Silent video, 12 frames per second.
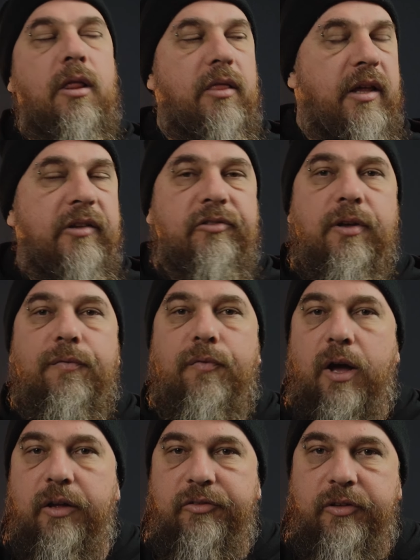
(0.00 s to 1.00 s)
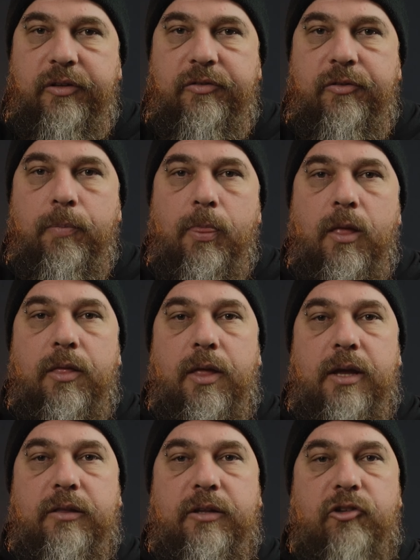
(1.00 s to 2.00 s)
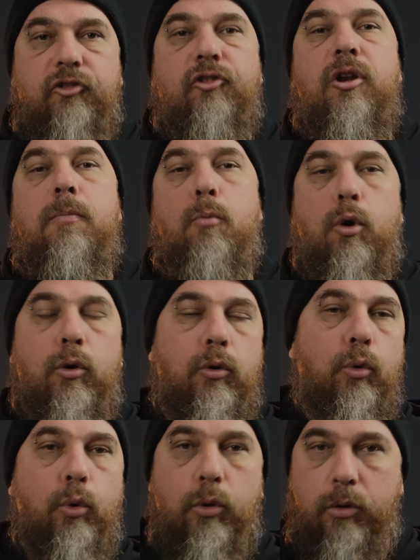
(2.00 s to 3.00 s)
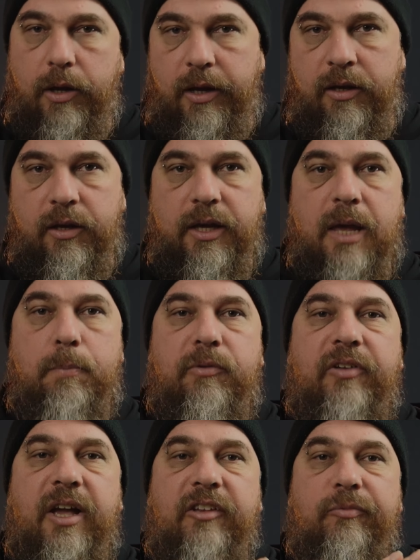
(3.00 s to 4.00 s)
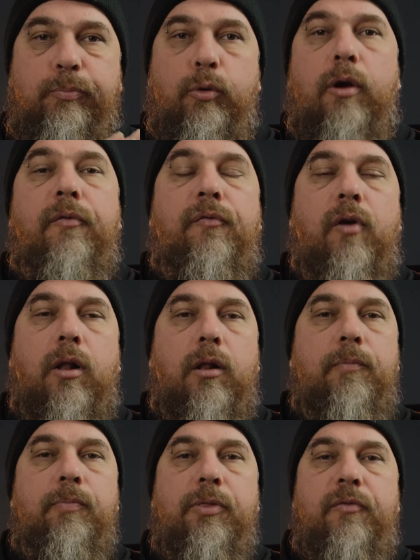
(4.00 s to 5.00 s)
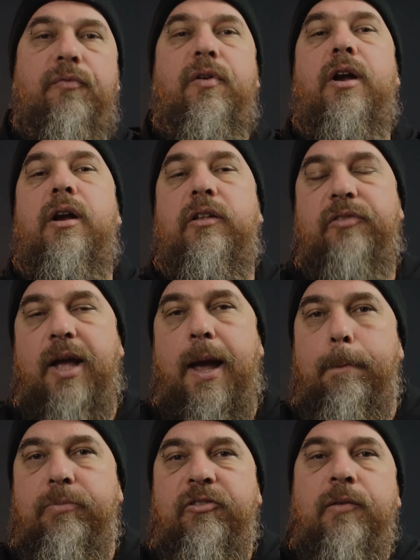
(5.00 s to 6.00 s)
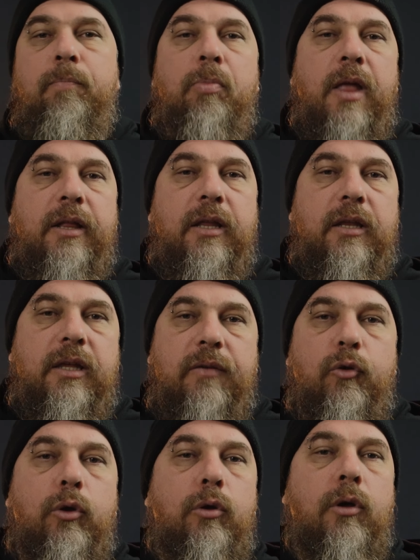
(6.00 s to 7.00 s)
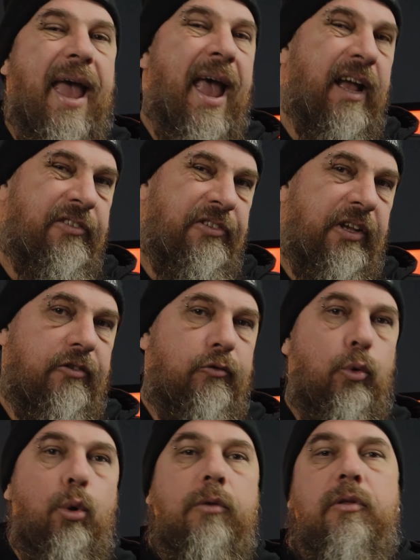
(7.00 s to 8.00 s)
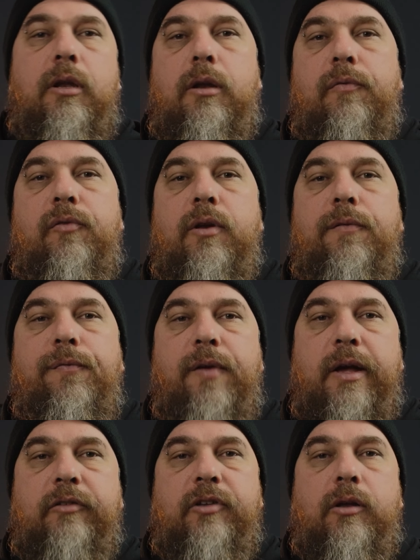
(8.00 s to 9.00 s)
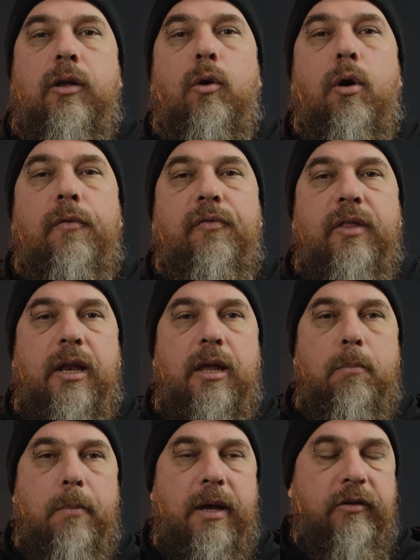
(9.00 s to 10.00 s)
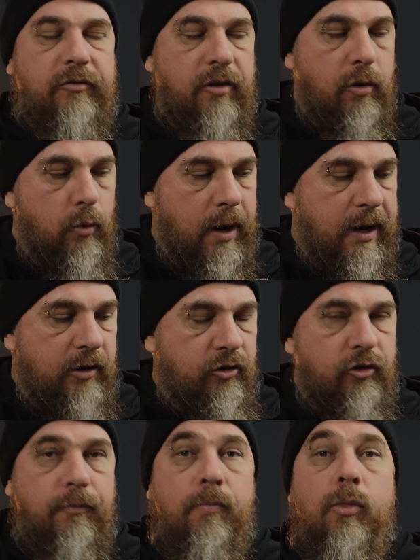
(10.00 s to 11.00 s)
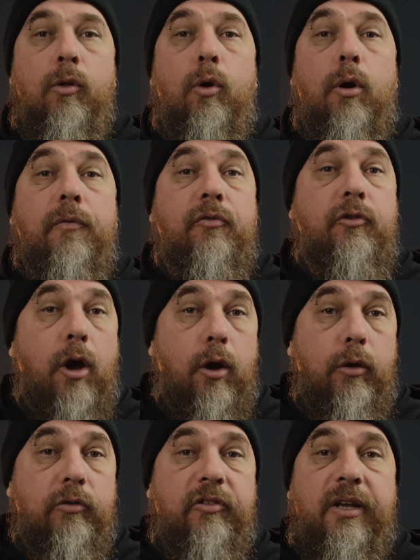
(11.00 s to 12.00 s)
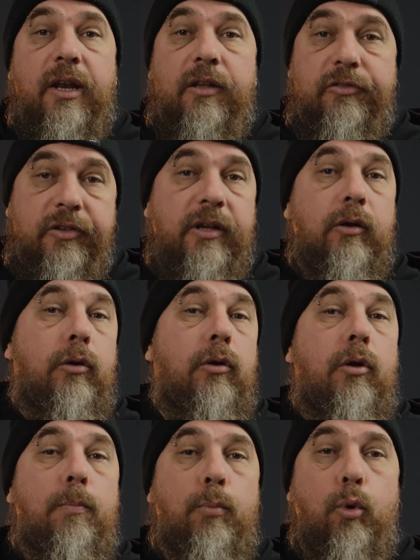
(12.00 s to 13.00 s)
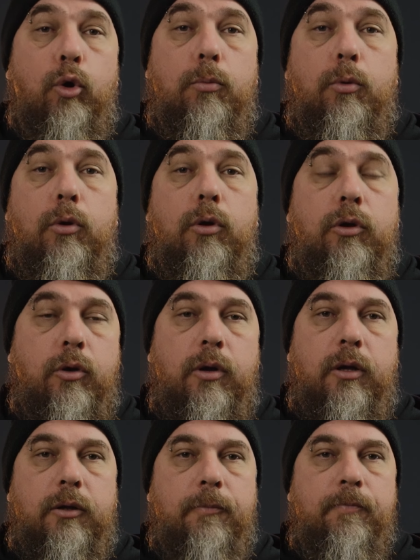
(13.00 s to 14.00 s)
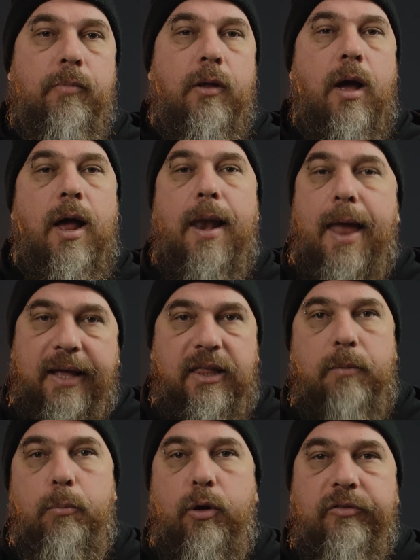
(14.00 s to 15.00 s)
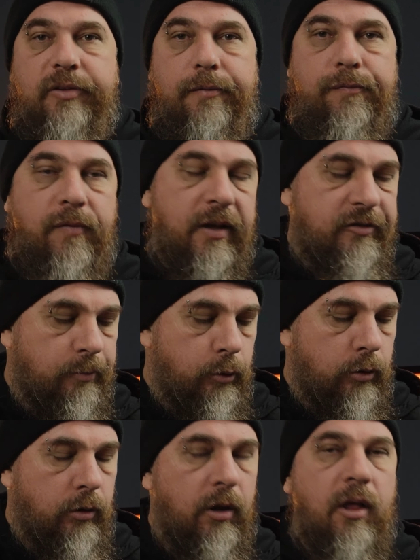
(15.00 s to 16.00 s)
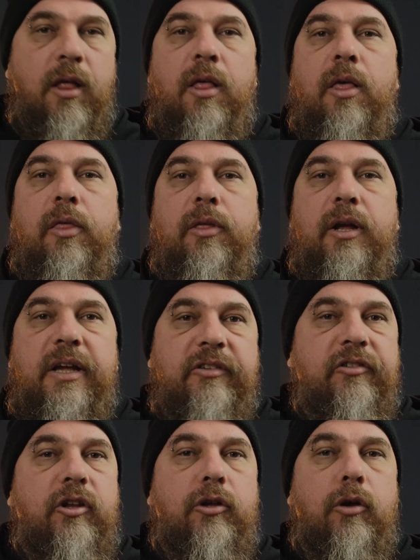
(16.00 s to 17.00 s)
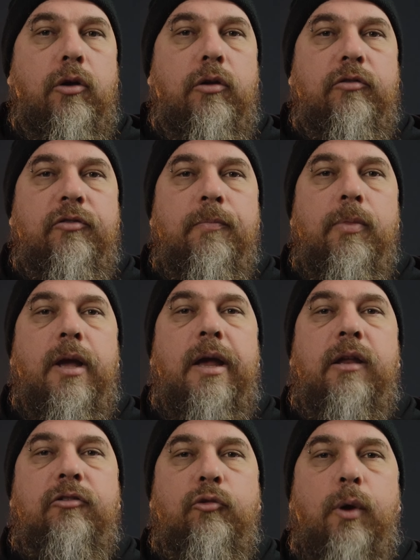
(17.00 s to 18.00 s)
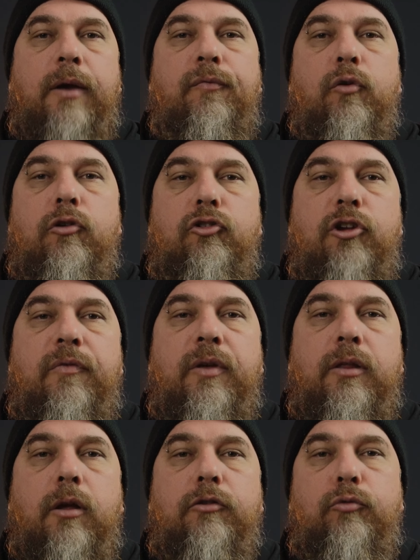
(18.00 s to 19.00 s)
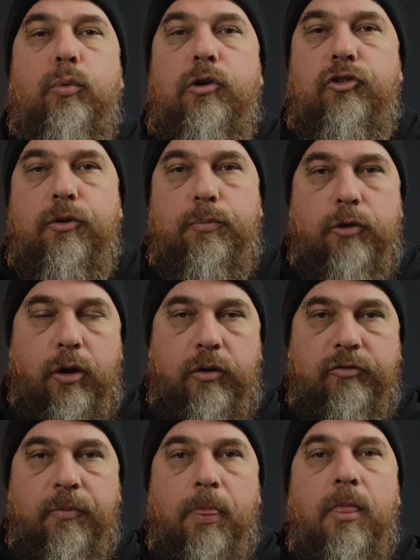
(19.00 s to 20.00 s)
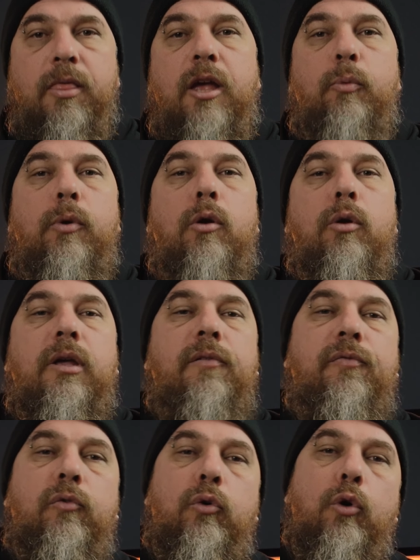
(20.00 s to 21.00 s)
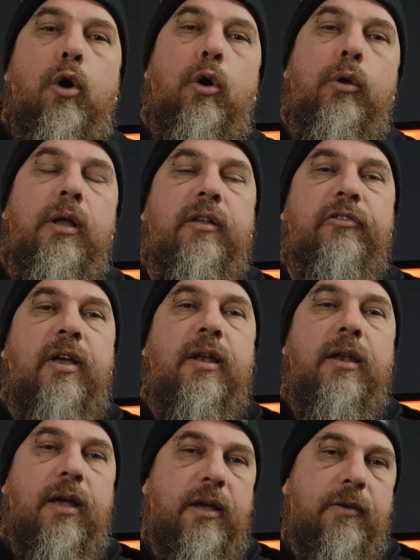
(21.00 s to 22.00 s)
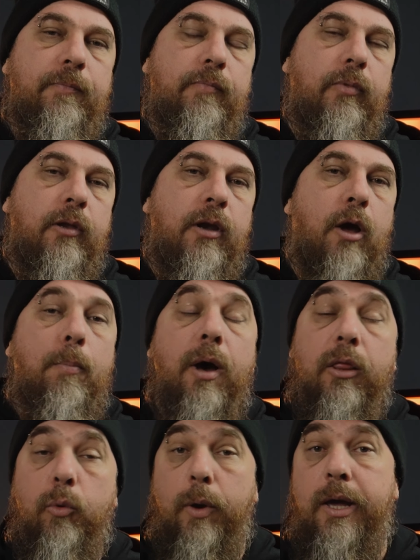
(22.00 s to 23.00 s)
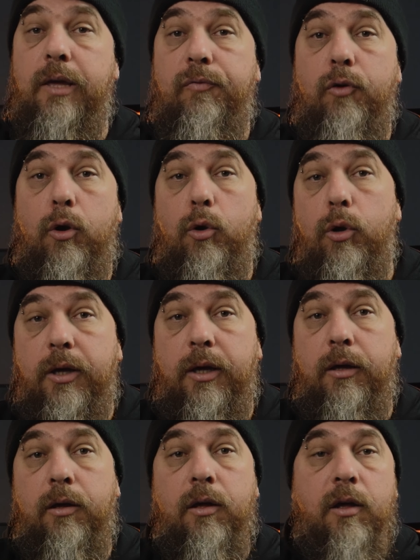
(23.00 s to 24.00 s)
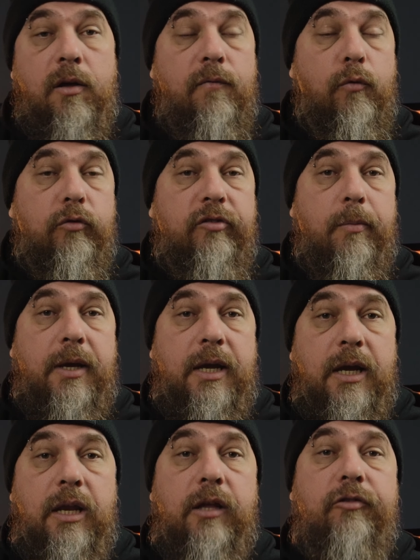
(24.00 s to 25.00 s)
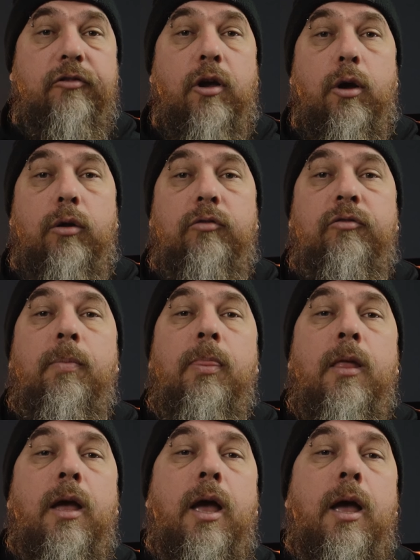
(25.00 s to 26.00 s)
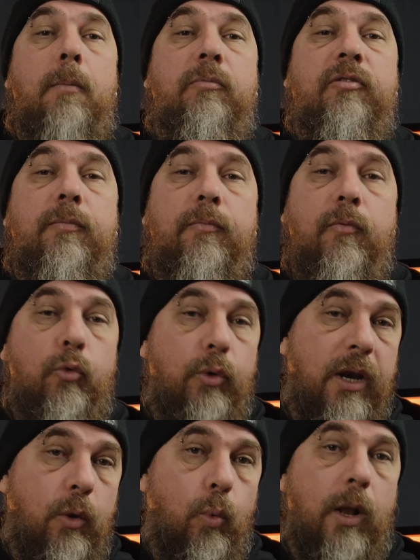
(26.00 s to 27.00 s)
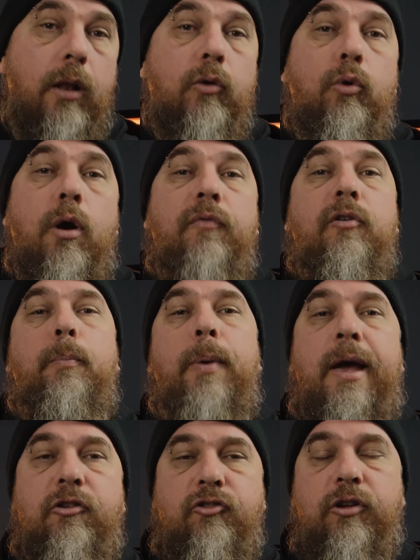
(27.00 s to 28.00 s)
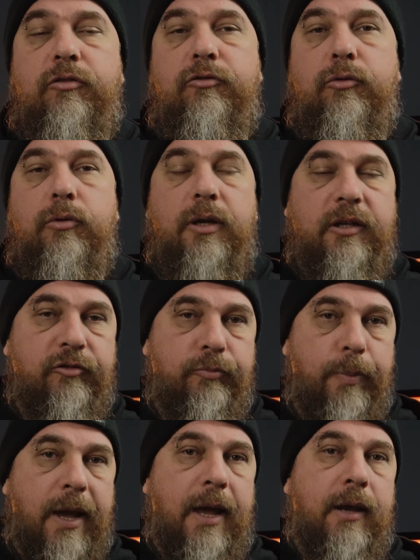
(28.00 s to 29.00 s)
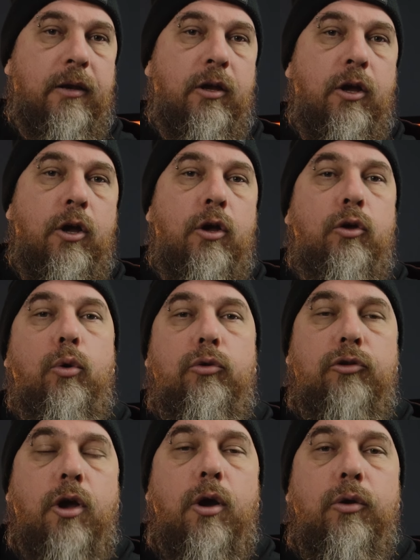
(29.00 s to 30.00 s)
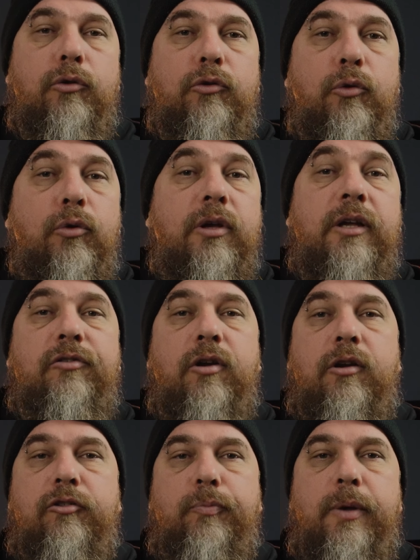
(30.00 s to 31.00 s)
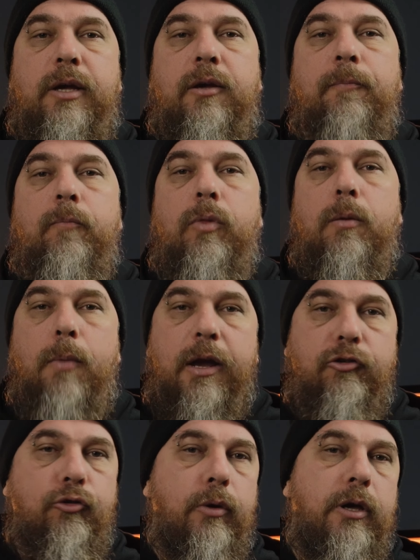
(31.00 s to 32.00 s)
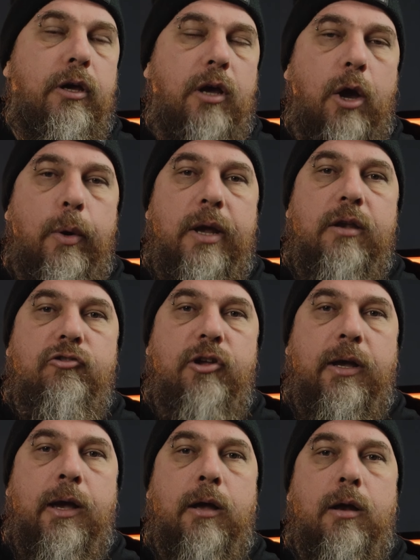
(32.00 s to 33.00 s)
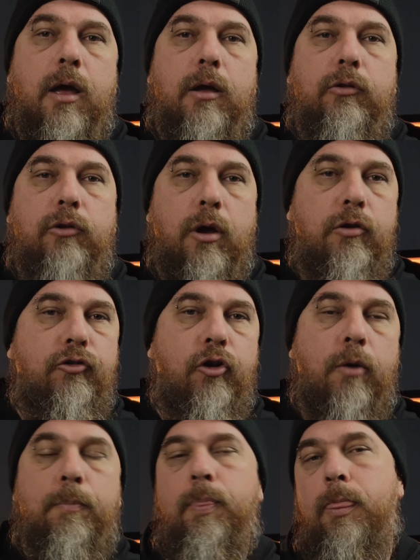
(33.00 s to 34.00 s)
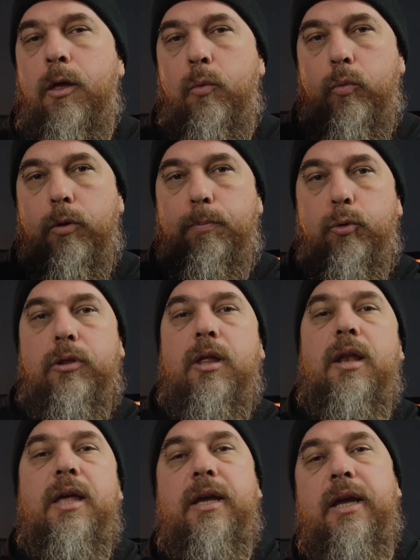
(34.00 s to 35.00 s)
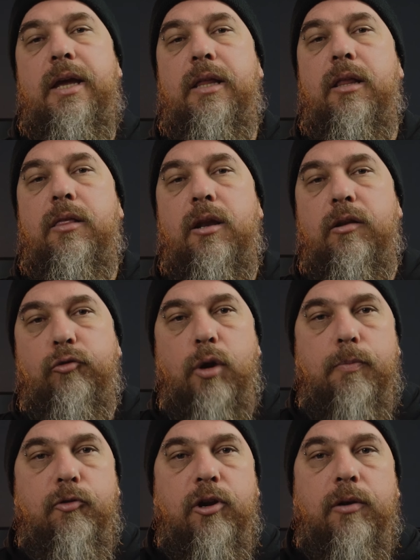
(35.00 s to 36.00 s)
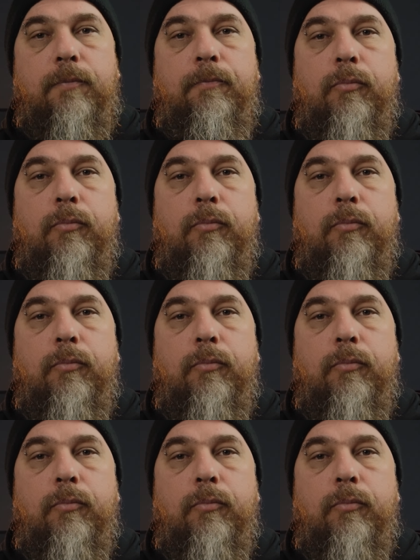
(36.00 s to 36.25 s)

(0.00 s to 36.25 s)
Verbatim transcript: These devices, they digitally model, or in the Kemper's case, profile various amps and then give you access to all of the different effects that can offer that immense range of tones in a single portable unit. I like them because they're flexible, they're easy to use, and it's great for achieving those worship tones that we are looking for on a Sunday. Now, by the way, if you're looking for some Helix tones, um, some really well-crafted patches to expand your tone toolkit, so to speak, make sure you go ahead and check out our tone shop. We'll put the link in the description.